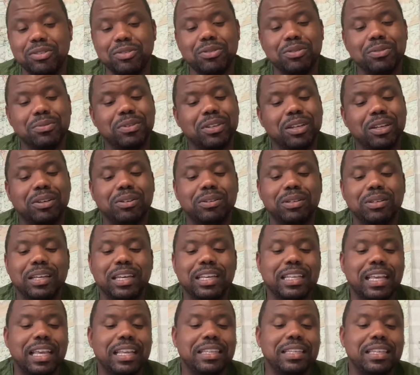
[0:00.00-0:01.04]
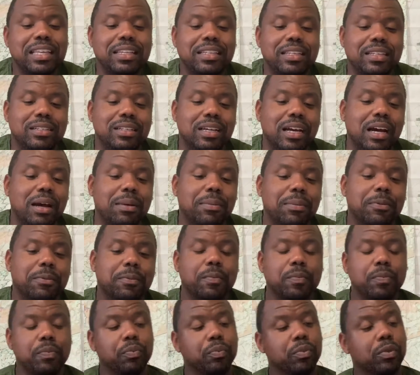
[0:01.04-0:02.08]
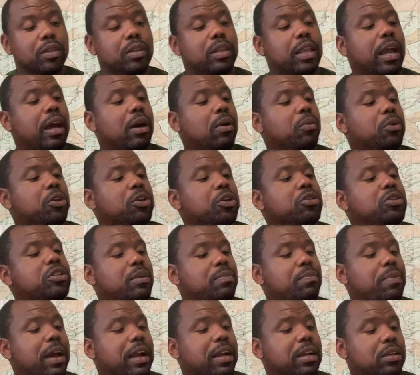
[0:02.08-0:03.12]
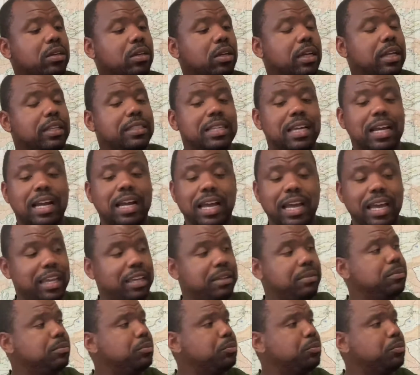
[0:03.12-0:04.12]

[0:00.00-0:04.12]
You know, it did the job. Now, when you sit back and look at the height,